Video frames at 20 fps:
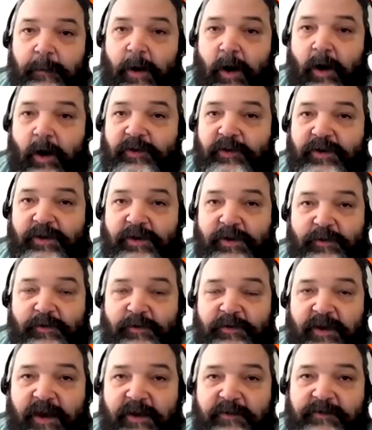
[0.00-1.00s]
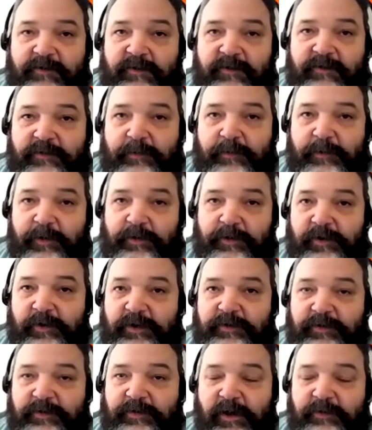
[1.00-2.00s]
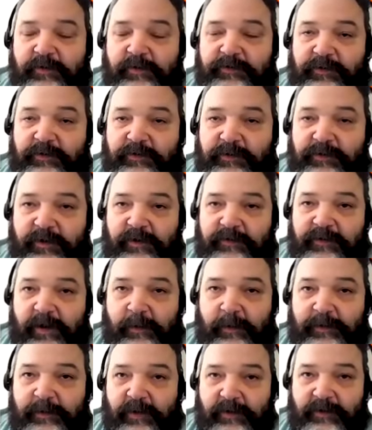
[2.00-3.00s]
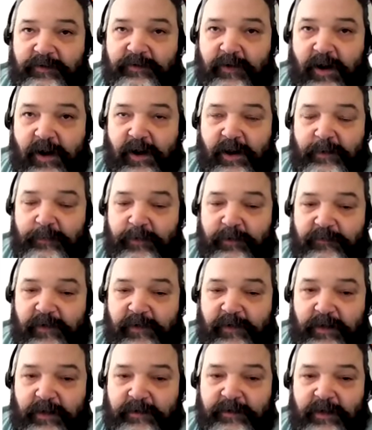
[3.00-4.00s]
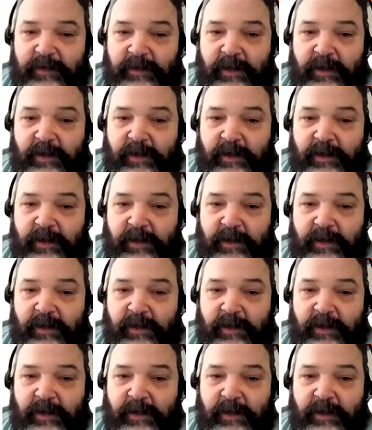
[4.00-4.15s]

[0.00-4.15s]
All the use cases from the learning trails you should attempt and try and perfect.